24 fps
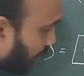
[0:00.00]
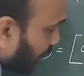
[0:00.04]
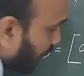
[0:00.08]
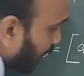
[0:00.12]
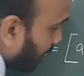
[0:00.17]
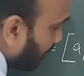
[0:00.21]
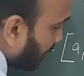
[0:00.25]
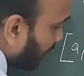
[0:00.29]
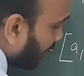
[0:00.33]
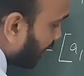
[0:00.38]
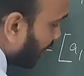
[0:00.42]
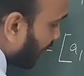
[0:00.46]
On a
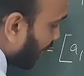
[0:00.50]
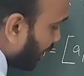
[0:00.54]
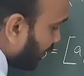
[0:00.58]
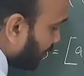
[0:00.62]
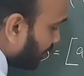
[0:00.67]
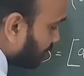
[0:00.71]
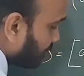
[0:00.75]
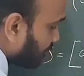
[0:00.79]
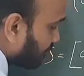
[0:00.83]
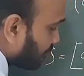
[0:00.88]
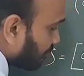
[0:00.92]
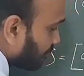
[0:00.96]
number
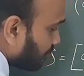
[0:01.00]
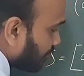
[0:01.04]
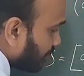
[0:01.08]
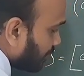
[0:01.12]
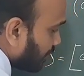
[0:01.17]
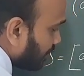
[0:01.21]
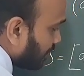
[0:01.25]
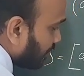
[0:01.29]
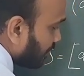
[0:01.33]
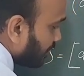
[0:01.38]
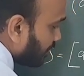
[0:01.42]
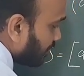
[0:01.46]
line,
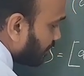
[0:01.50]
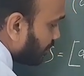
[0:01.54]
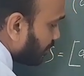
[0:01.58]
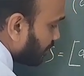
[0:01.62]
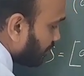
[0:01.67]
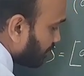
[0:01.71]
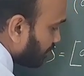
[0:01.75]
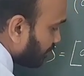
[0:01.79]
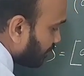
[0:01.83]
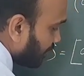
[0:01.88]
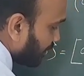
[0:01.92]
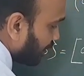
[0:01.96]

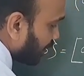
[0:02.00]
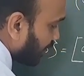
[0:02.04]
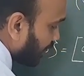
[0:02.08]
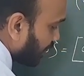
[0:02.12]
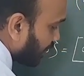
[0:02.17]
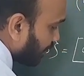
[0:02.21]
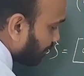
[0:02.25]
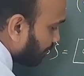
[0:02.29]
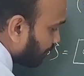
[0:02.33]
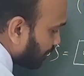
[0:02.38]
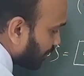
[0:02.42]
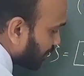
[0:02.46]
we
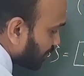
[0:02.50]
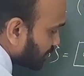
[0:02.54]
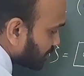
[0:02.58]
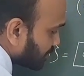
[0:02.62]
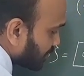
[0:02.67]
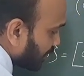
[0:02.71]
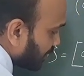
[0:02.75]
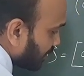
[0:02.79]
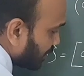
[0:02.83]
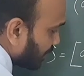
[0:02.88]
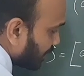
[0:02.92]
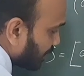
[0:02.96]
can
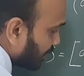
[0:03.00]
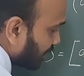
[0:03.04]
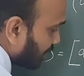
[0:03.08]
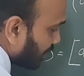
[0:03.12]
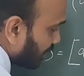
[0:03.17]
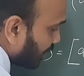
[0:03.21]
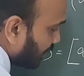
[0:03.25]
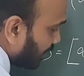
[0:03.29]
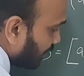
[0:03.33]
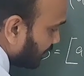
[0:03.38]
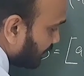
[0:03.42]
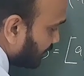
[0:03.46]
represent
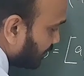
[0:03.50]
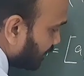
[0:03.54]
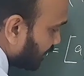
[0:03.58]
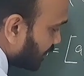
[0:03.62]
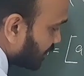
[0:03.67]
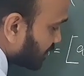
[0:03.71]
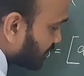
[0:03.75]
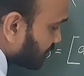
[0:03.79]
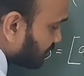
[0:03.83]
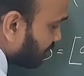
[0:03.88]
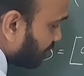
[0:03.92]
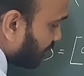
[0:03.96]
in
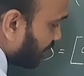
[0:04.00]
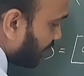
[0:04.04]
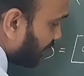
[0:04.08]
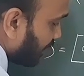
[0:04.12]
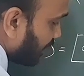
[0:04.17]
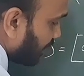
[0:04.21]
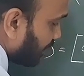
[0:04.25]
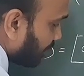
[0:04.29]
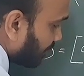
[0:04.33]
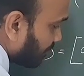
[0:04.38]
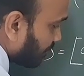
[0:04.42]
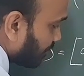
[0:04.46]
this
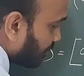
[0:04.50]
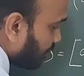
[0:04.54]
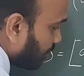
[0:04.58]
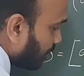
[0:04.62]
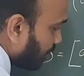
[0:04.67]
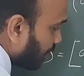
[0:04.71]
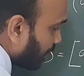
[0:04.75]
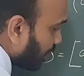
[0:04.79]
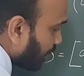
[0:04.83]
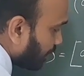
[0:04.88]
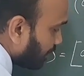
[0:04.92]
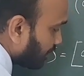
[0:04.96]
way.
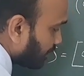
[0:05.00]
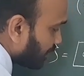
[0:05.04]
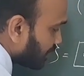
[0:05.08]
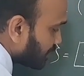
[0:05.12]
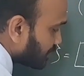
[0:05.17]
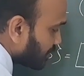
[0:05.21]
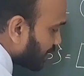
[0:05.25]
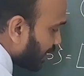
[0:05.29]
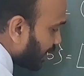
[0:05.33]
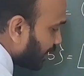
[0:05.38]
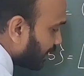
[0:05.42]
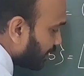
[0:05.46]
Okay,
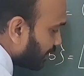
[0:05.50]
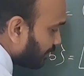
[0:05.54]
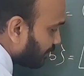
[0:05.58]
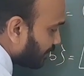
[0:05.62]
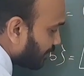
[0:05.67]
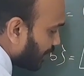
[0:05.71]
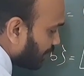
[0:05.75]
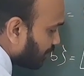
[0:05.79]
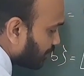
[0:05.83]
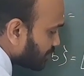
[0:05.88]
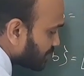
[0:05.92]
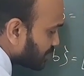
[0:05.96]
this side
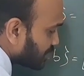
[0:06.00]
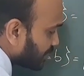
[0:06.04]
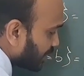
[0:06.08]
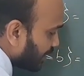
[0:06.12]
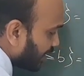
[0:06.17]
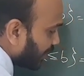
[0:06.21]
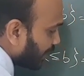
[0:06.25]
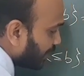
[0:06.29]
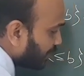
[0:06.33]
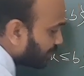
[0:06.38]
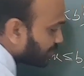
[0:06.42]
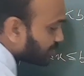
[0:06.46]
you have to
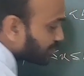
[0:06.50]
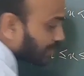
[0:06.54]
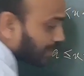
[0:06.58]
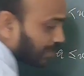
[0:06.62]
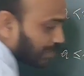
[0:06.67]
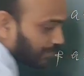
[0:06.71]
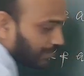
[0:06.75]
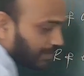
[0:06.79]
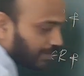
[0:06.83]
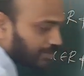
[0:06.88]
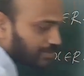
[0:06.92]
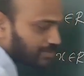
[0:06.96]
shade, this
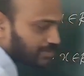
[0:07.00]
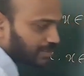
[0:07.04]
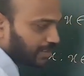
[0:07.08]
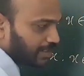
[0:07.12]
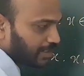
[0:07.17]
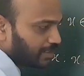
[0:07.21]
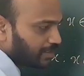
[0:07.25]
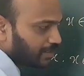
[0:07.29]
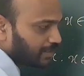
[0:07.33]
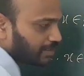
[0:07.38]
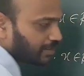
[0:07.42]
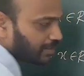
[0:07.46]
circle you have to
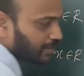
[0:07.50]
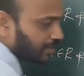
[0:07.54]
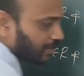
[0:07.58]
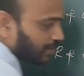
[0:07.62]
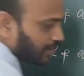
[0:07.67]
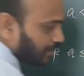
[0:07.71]
shade.